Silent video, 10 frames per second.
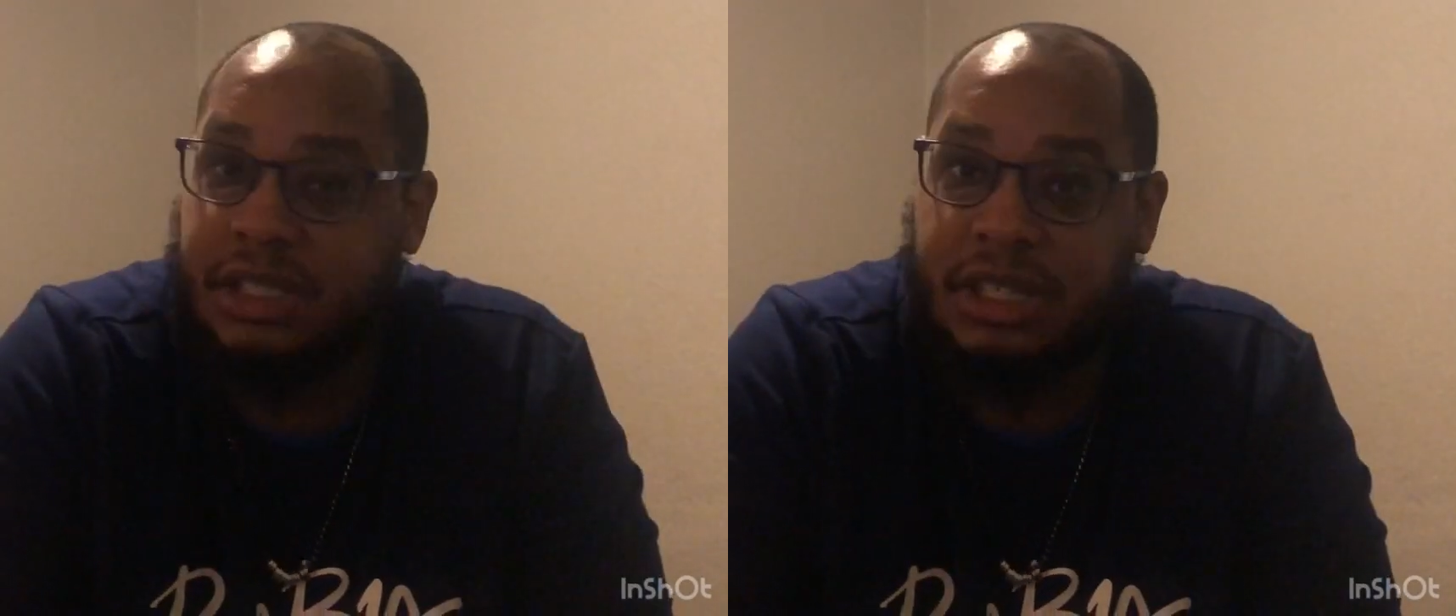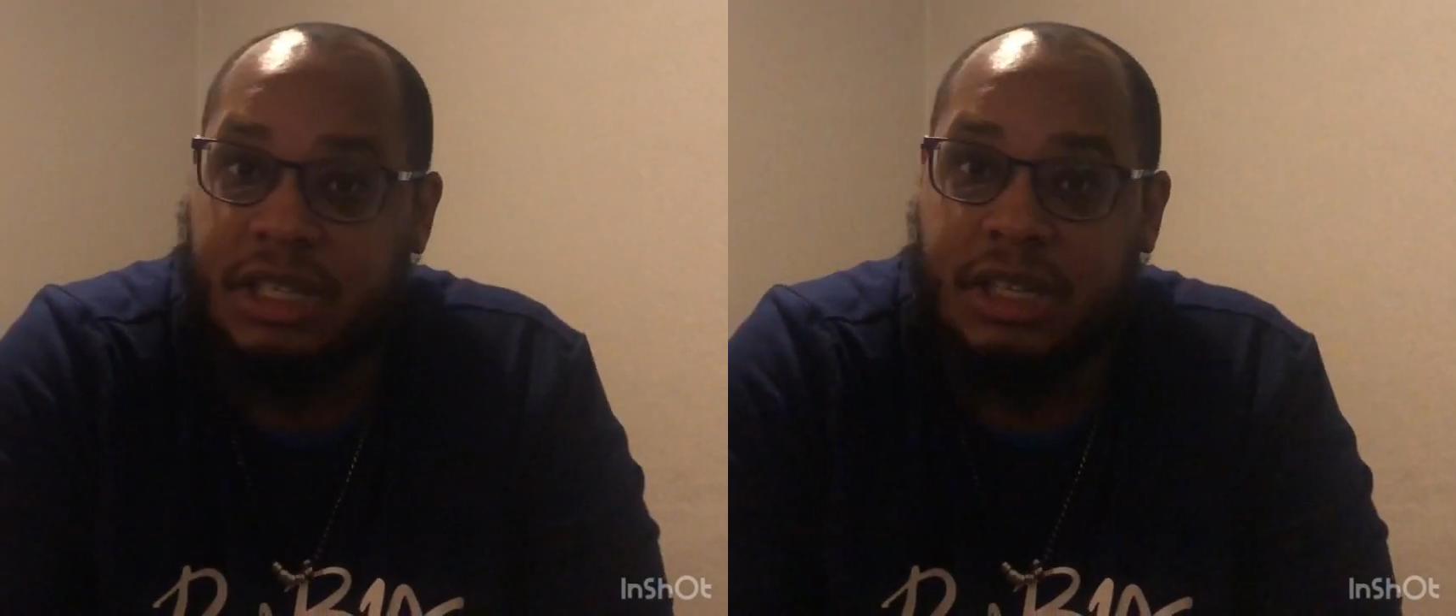
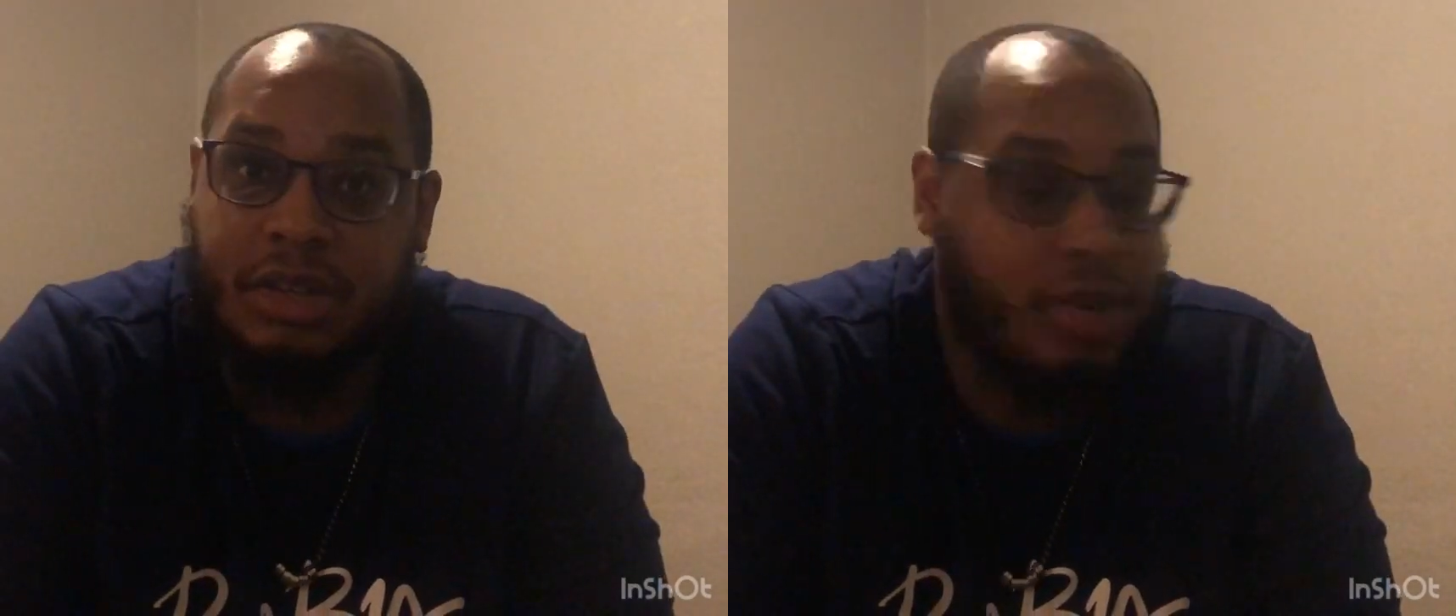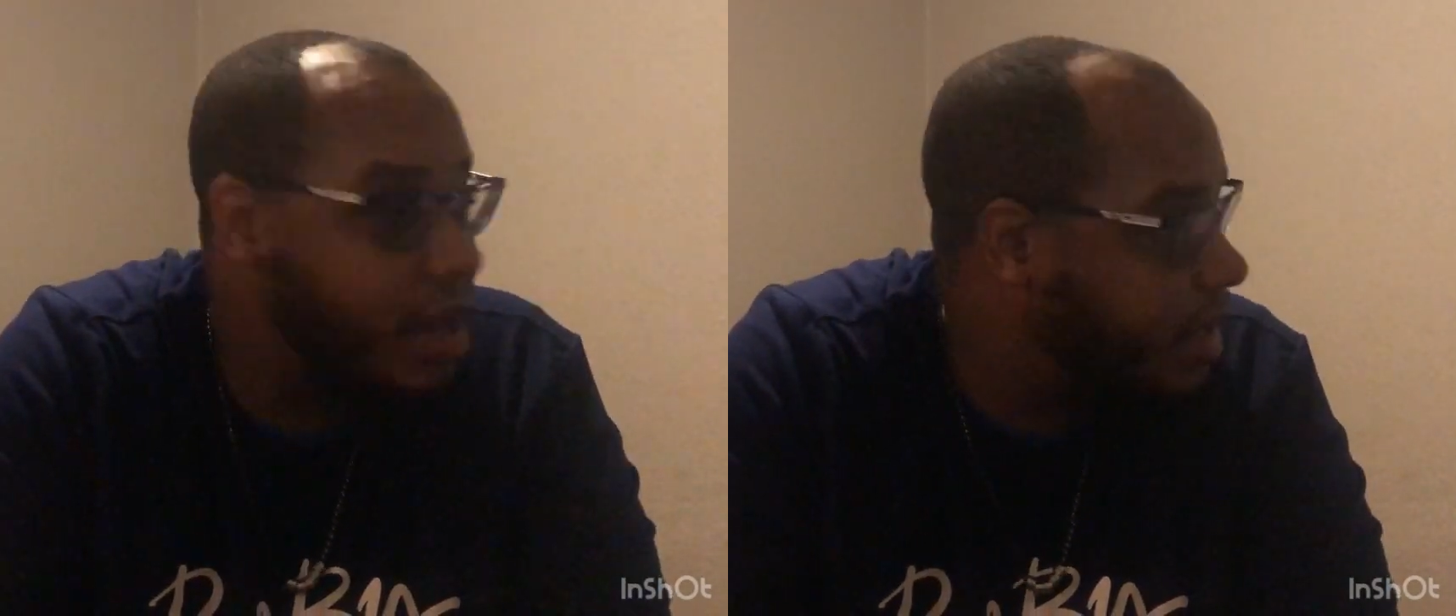good
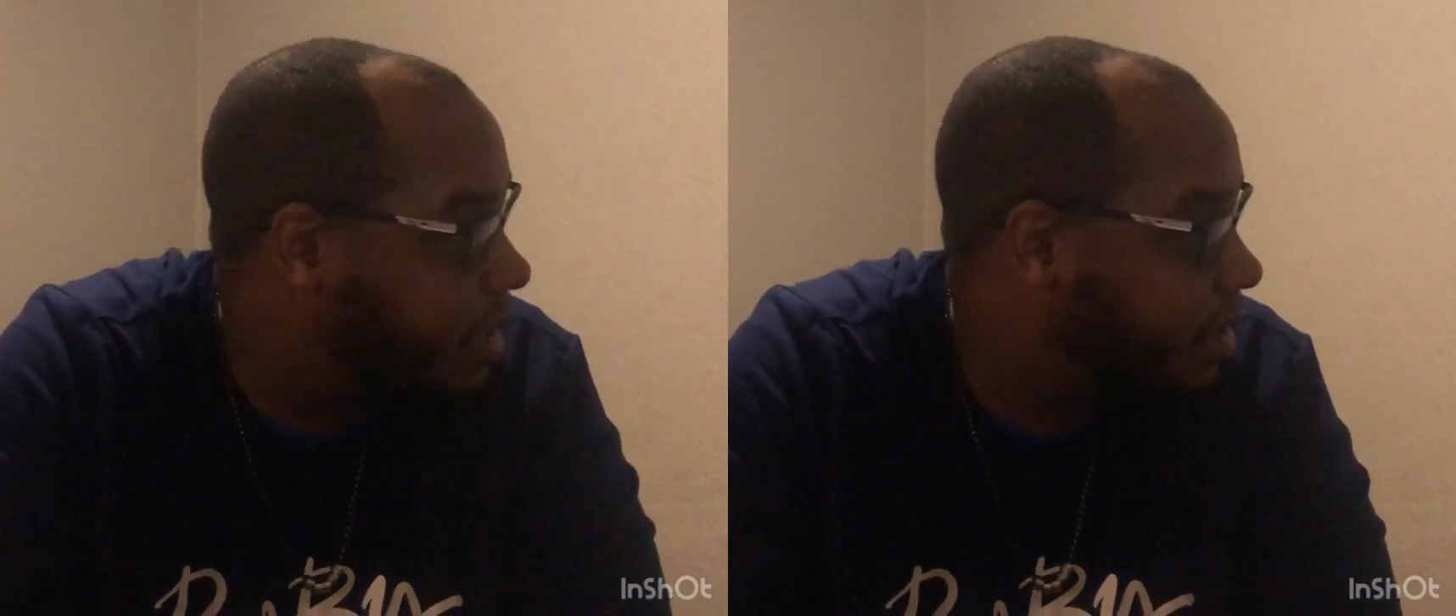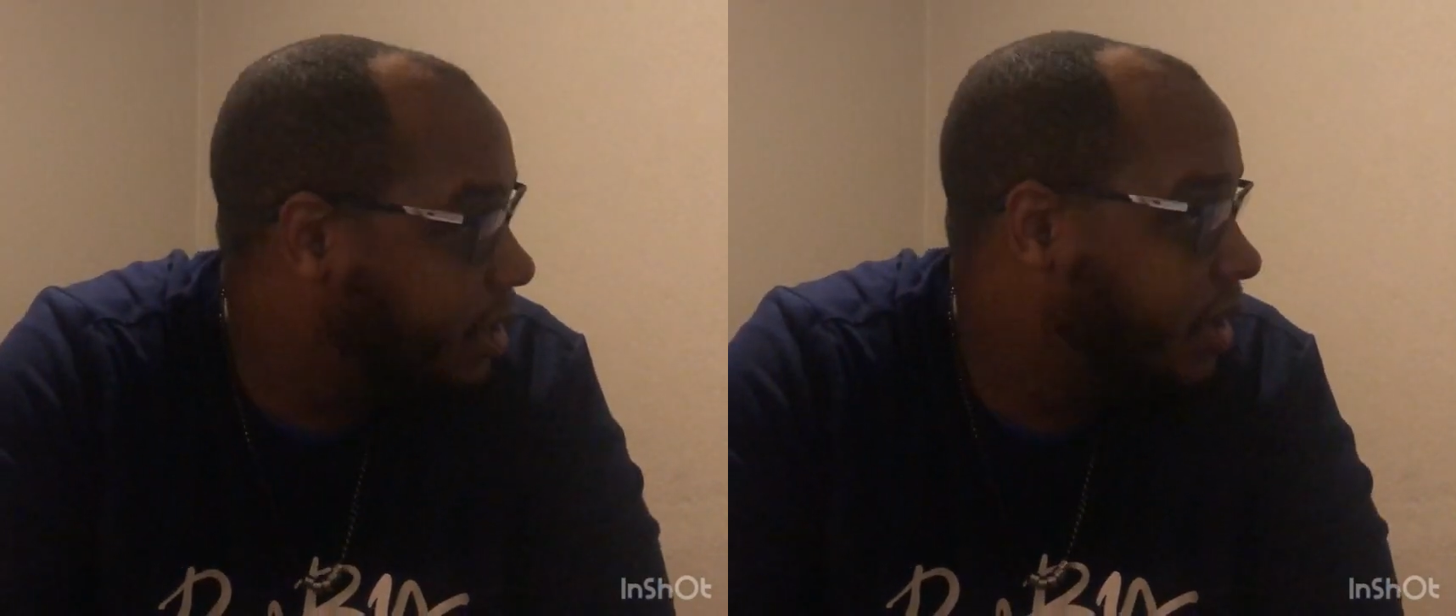
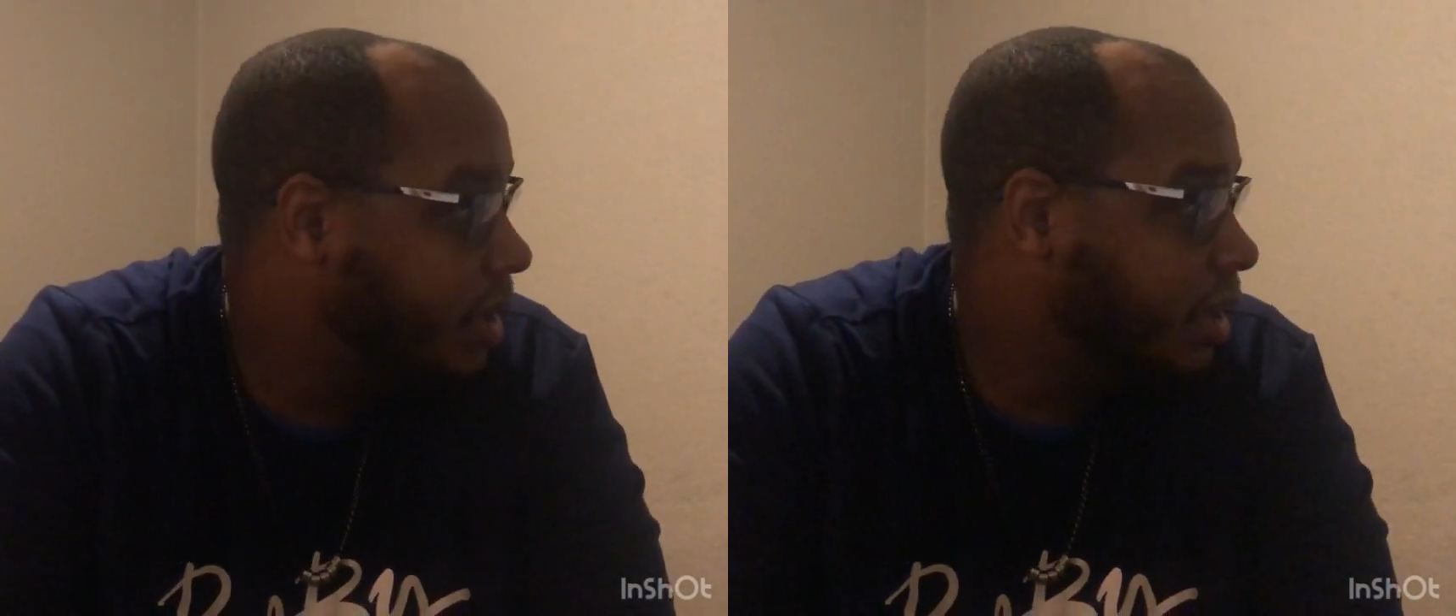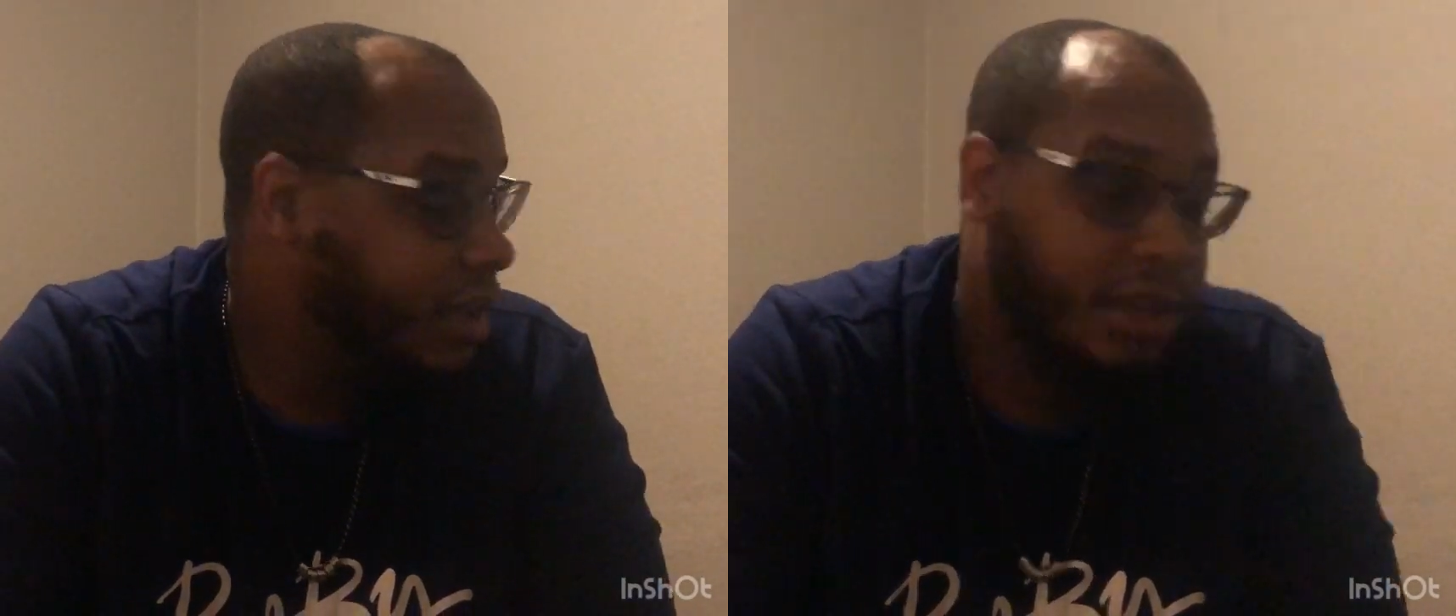credit,
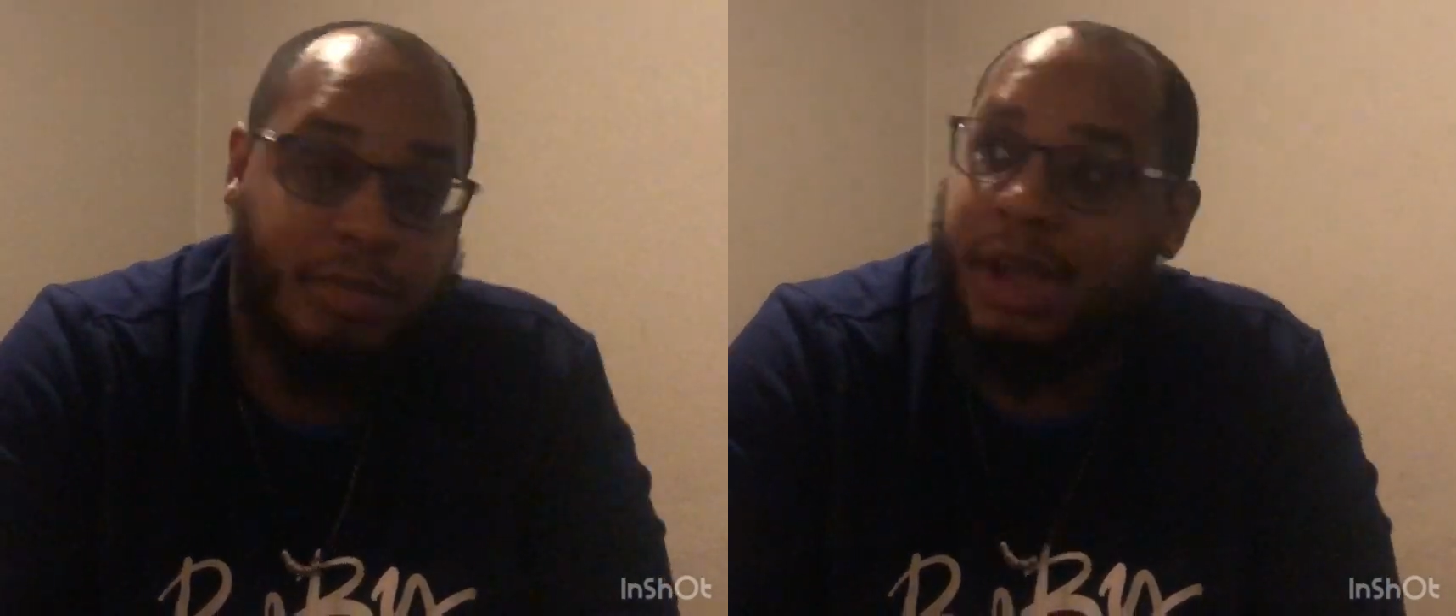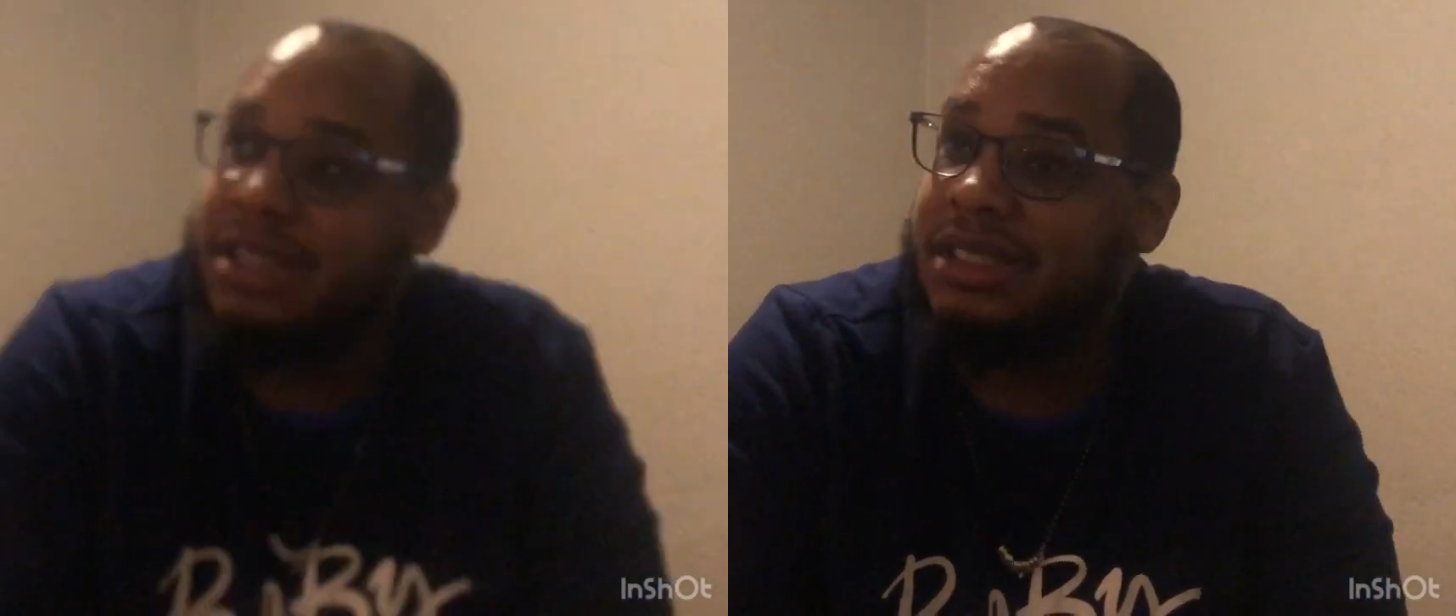
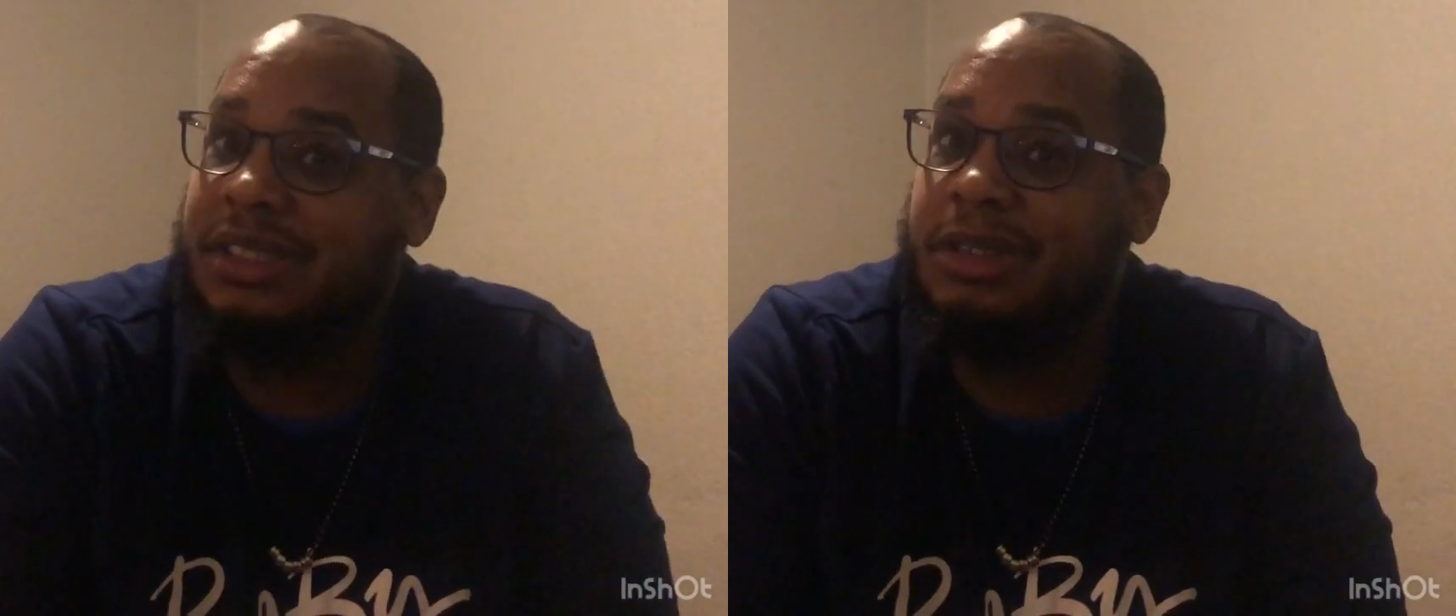basically